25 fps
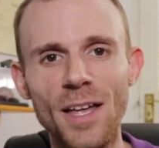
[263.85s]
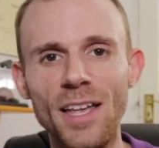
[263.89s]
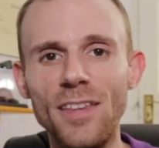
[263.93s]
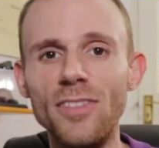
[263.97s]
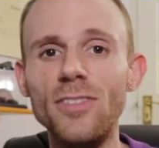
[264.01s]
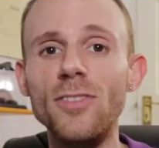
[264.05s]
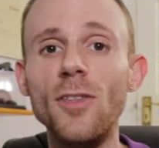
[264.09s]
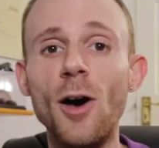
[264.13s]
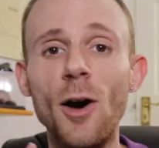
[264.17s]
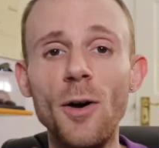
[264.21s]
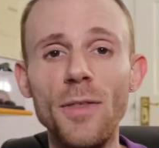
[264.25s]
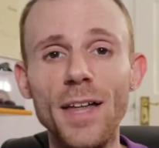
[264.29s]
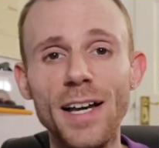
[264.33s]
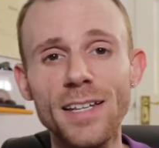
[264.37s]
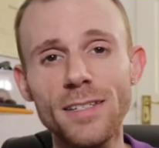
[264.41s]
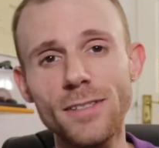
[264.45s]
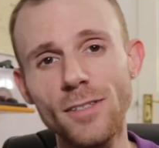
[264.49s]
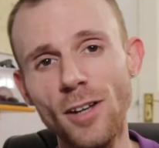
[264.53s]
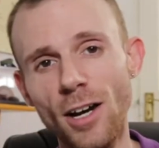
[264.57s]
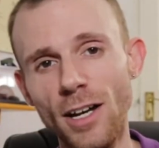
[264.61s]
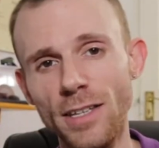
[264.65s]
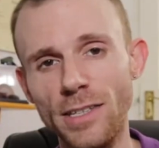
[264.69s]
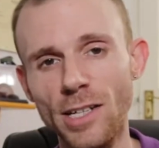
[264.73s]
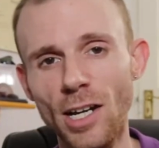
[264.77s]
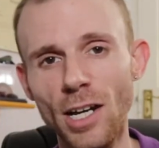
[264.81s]
No, that's
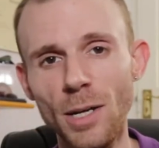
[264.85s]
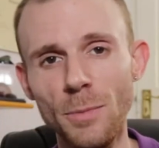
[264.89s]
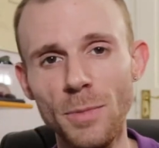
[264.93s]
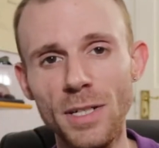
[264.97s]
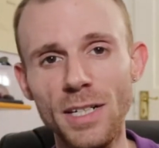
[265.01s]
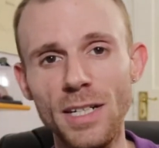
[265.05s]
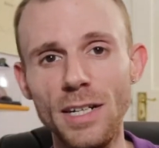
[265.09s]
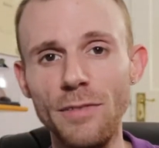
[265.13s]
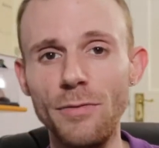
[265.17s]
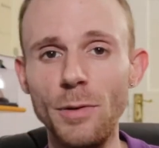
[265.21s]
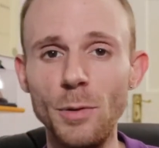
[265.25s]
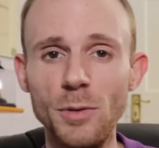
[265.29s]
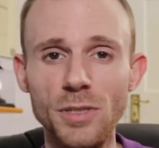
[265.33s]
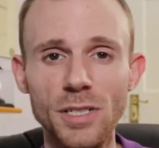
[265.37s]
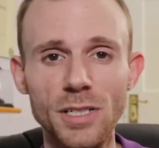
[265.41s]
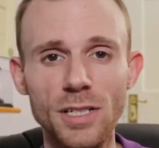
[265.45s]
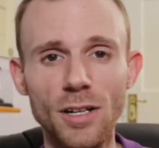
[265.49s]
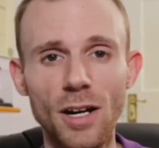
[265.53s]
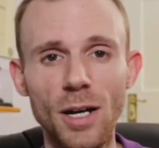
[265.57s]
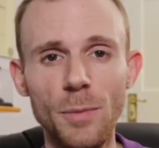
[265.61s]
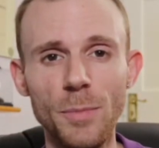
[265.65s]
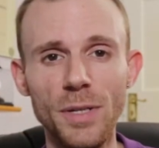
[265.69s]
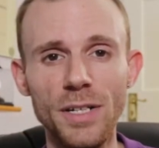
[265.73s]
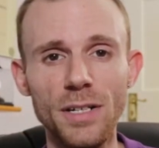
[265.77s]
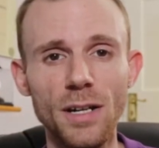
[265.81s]
not a diamond. If it was a
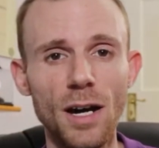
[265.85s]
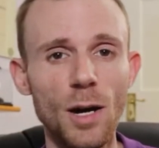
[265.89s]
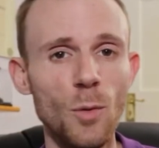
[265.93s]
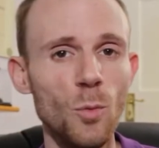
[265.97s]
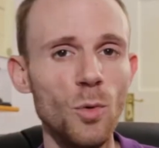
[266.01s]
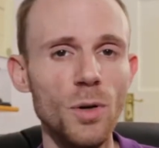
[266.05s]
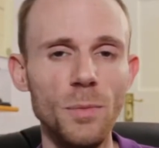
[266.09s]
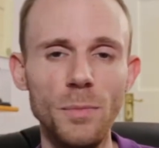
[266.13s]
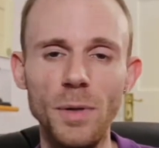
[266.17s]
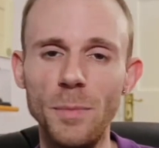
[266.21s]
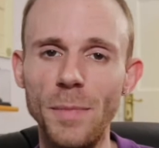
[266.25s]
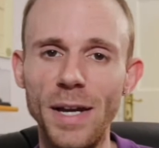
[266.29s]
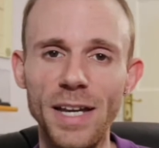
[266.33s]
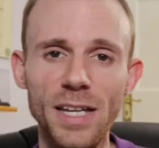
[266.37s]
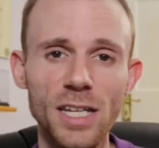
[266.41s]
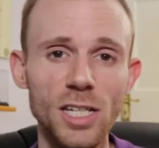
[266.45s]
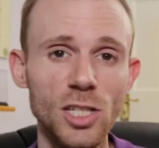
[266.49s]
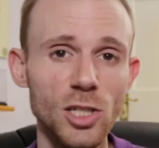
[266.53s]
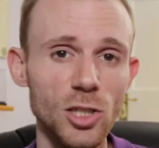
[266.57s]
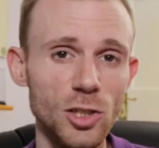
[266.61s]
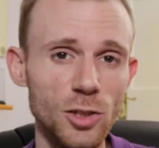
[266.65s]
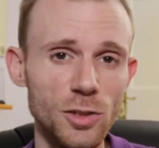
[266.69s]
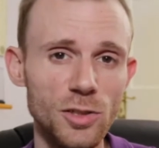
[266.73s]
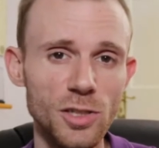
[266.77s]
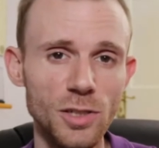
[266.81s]
diamond, I wouldn't be making
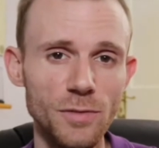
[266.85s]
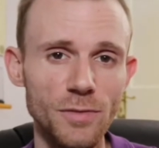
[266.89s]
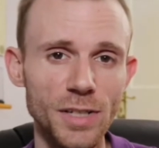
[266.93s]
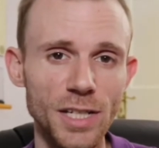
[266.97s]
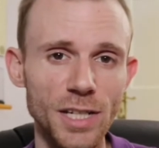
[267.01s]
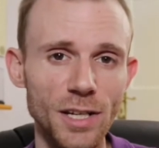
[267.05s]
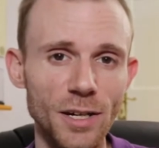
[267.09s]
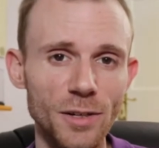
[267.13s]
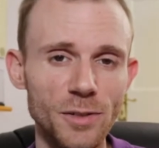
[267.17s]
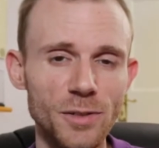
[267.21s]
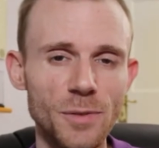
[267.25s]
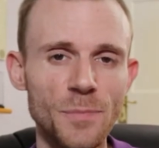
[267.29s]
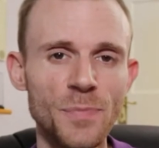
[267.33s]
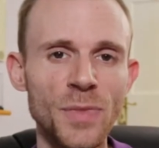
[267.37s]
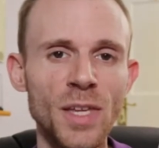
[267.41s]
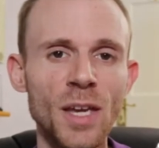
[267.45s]
YouTube videos.